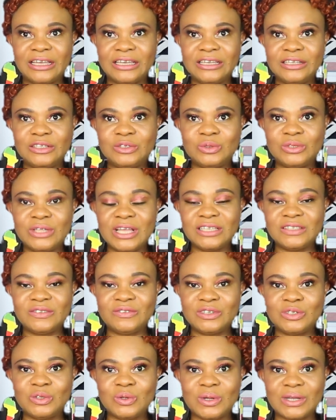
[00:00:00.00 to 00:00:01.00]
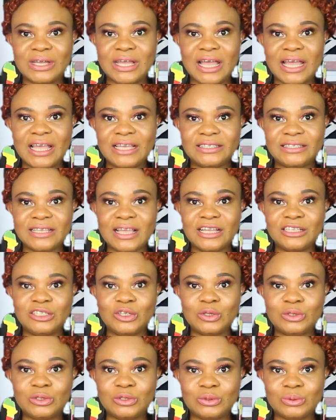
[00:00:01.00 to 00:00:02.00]
In today's video, guys, I
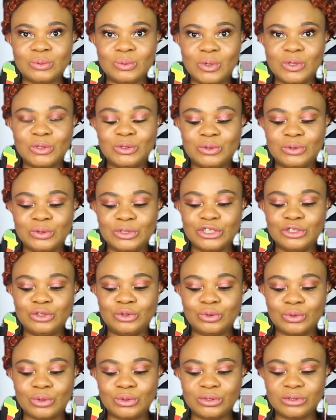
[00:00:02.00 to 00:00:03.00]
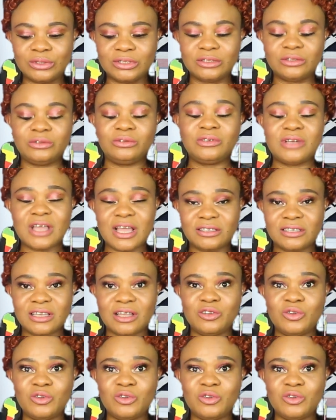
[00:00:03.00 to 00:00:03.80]
just want to introduce you guys.